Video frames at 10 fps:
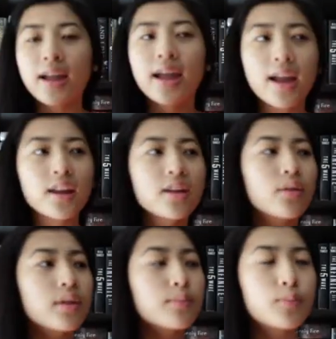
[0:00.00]
hate
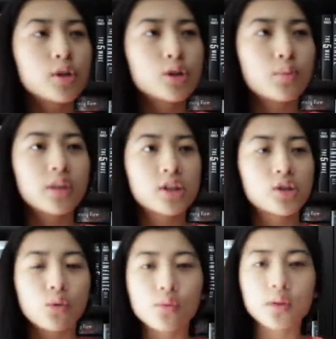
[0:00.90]
it in books where they
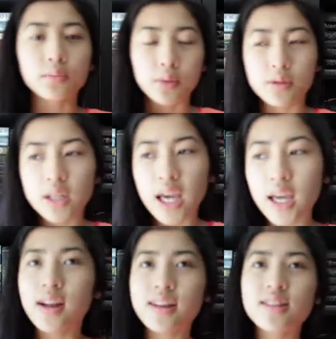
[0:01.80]
don't
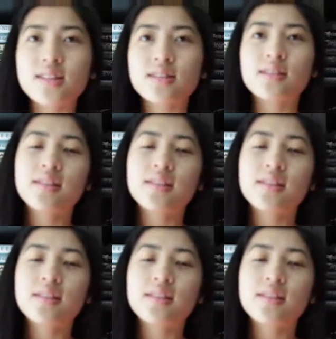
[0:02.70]
communicate. I guess,